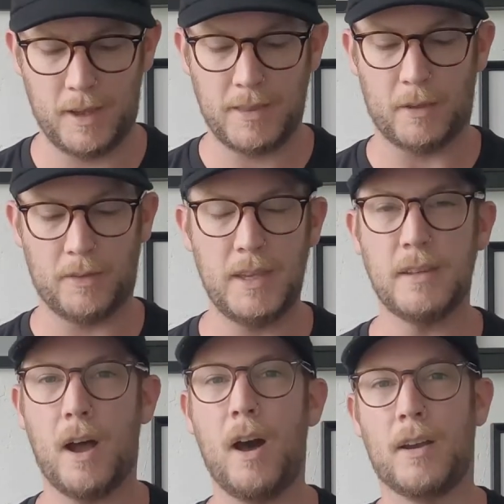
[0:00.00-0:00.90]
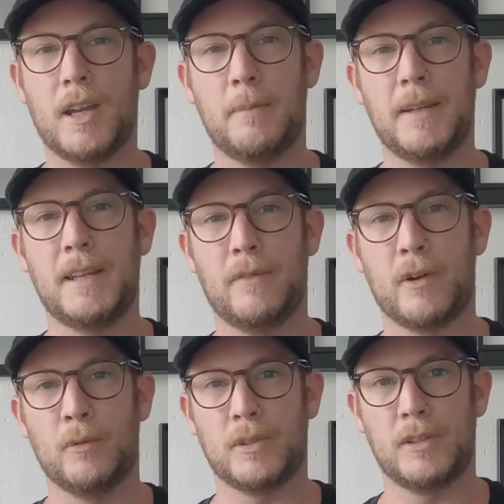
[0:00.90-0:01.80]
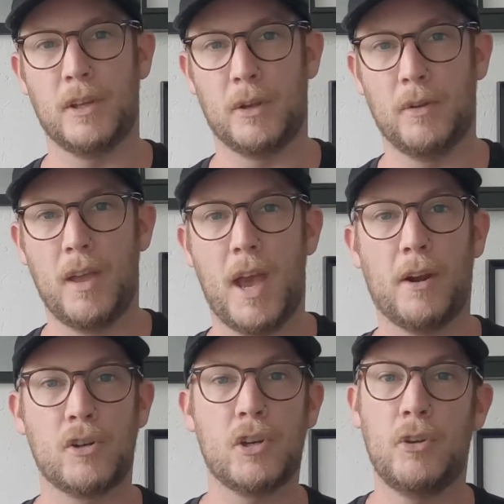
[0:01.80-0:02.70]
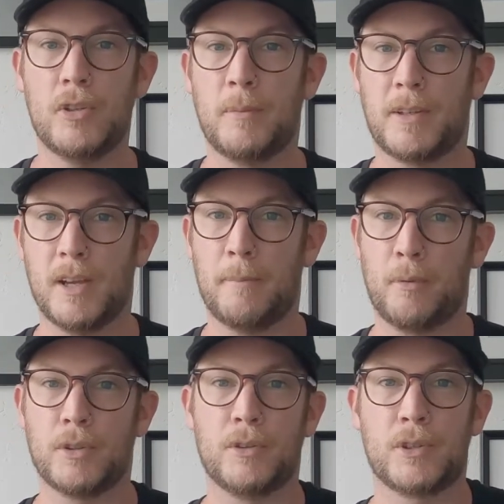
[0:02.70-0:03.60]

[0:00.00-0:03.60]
Now these are going to be difficult to do, and I'll show you some examples on